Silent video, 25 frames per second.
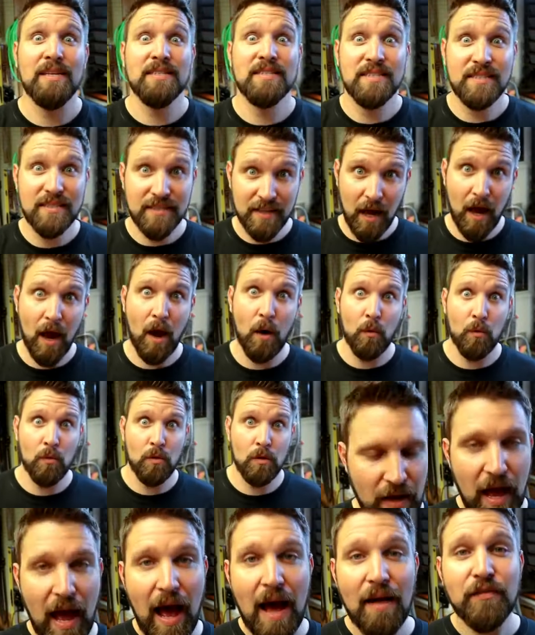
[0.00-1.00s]
So,
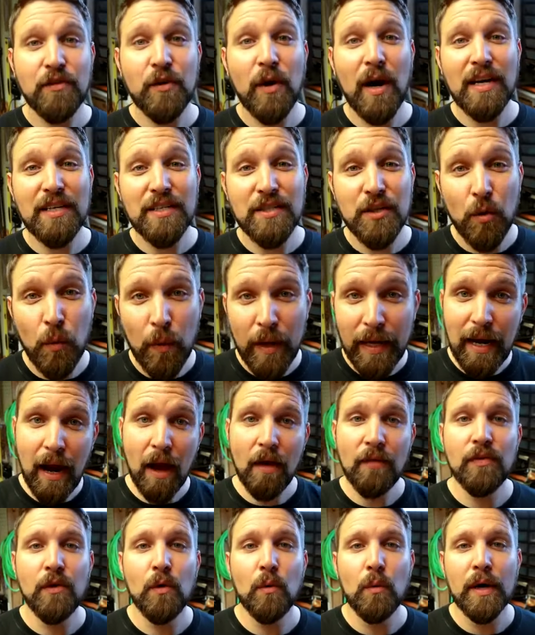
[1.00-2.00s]
after I tweet
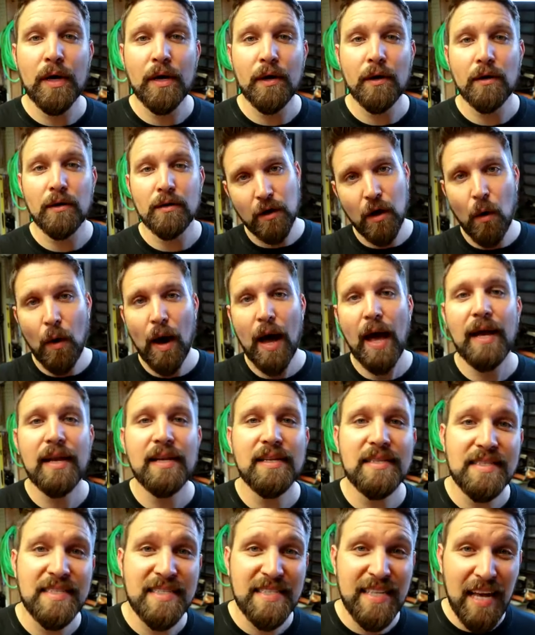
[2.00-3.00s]
out the winner, go ahead
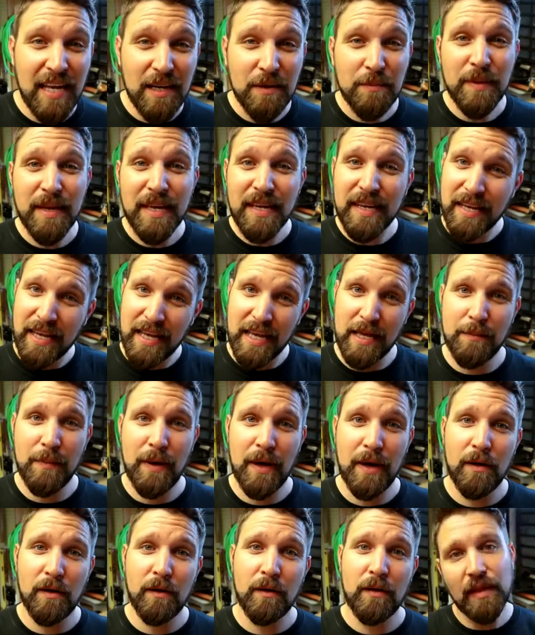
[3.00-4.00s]
and send me an
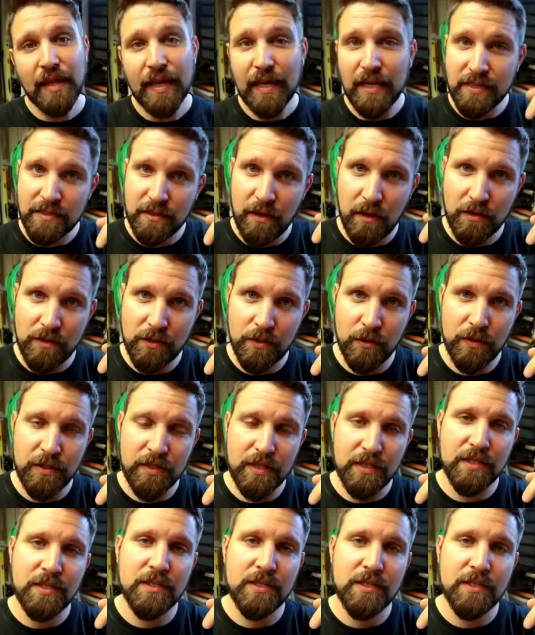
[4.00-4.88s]
email. Link is also in the